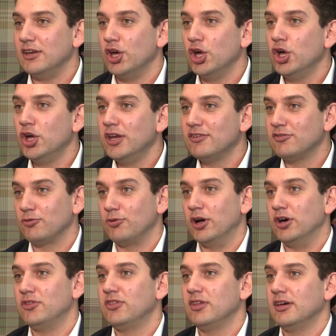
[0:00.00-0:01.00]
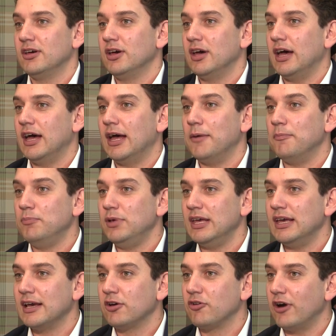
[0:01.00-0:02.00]
in earnings growth
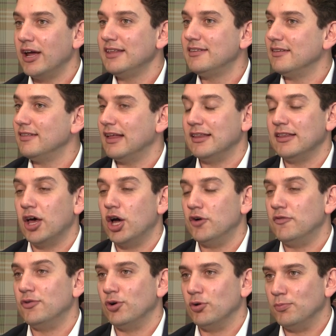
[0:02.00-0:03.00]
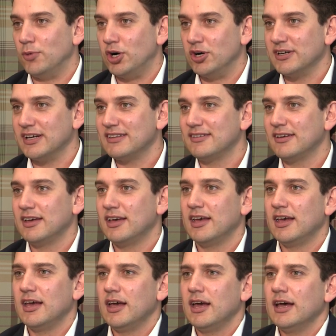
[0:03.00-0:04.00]
being greater than the overall market.
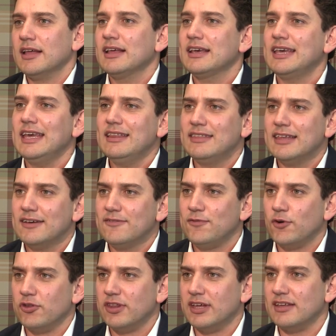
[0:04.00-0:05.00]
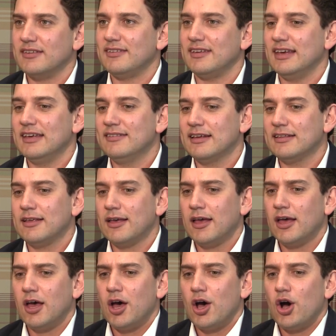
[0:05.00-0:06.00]
The key thing for this is that
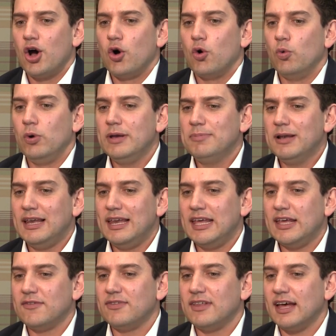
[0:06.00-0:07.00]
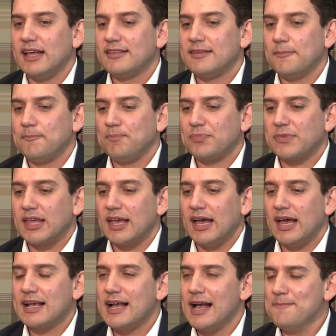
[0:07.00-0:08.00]
we believe that
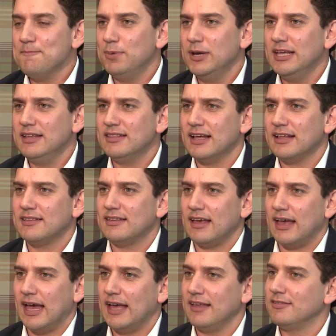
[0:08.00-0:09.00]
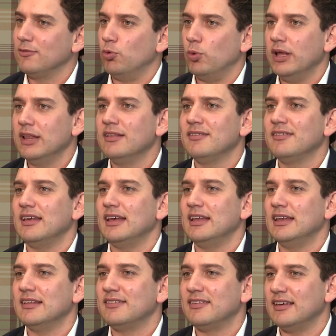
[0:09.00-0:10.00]
a company that has the wins
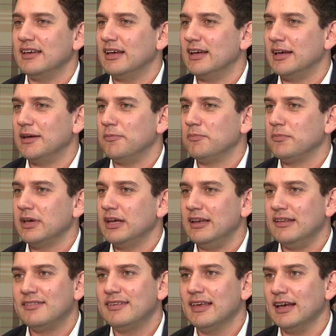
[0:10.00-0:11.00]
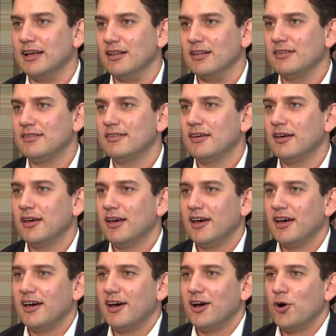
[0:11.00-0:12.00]
in its sales
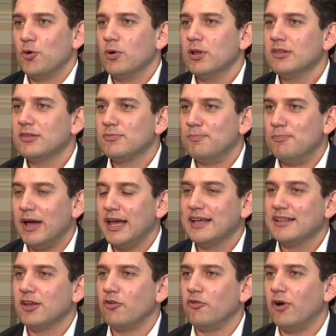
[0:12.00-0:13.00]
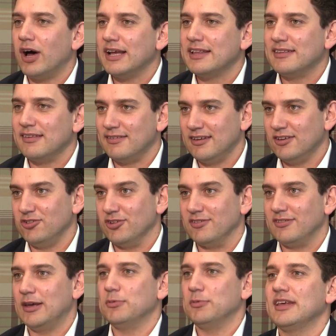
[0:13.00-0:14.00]
will make the right
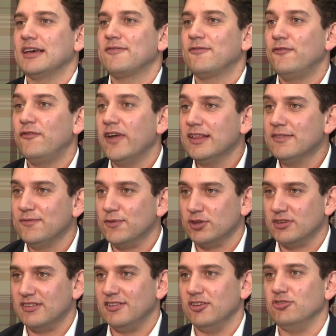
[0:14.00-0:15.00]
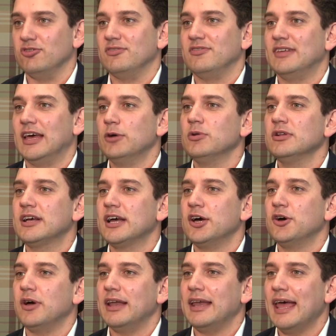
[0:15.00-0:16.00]
decisions. take front foot decisions. They will
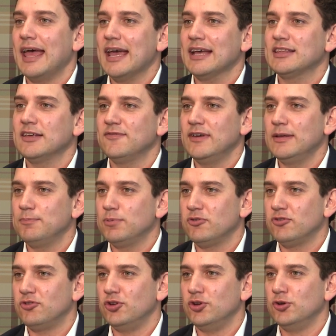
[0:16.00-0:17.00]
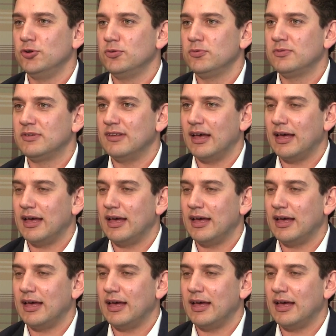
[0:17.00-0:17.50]
go and actively pursue